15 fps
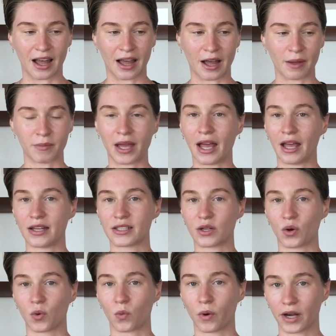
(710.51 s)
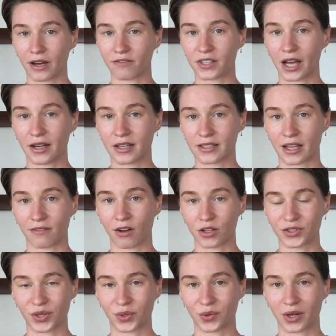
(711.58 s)
Um, and what I've done is I've
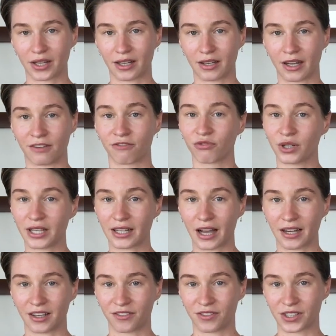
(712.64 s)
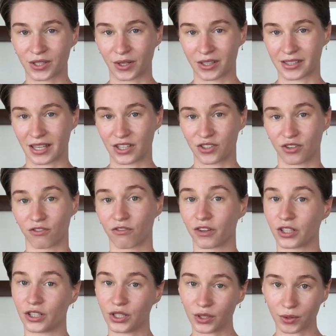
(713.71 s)
also created a free guided visualization
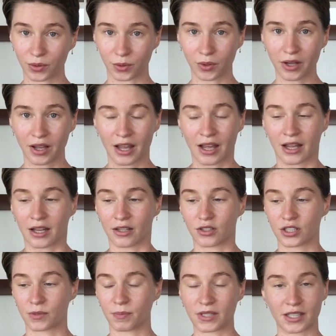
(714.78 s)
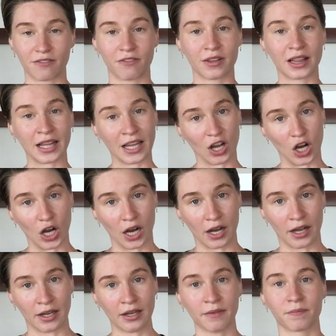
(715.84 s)
for you specifically
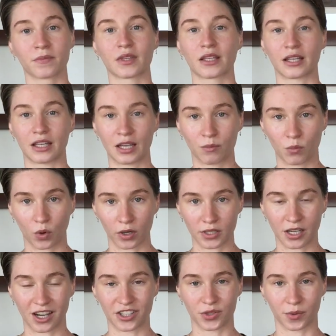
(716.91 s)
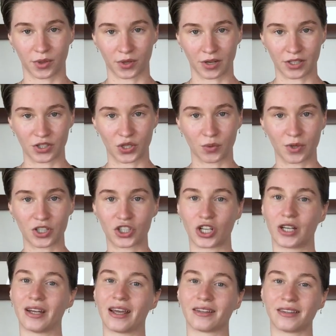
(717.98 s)
on getting more in touch with your
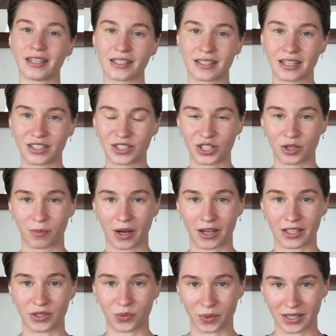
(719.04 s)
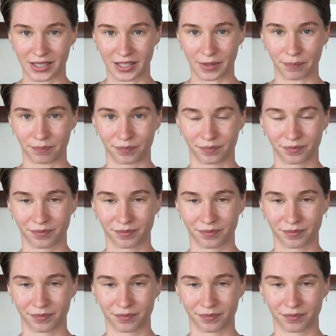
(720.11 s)
intuition, and listening to your body's wisdom.